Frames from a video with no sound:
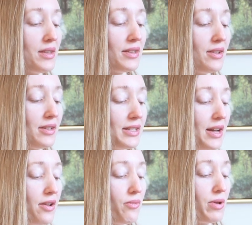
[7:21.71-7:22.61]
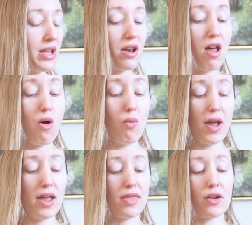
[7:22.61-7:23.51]
this is all done, we cannot
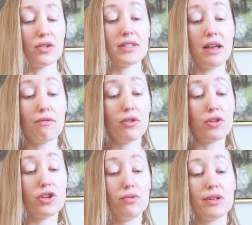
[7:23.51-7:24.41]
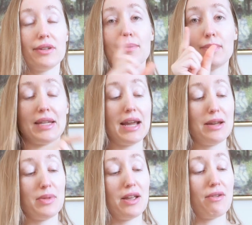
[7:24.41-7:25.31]
wait. There are several cute little
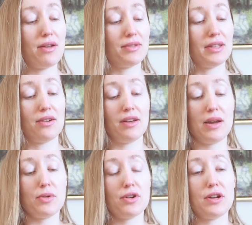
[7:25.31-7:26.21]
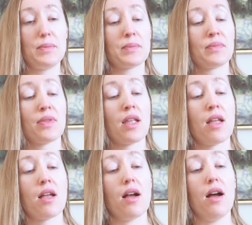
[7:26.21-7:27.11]
tiny playgrounds in our neighborhood
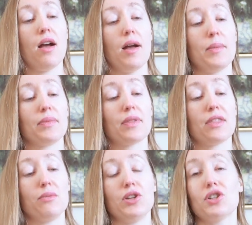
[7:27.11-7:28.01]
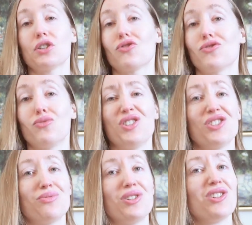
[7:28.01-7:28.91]
that we just
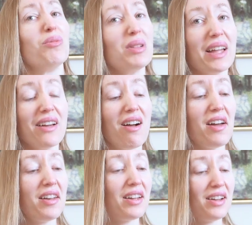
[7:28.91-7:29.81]
want to go play on.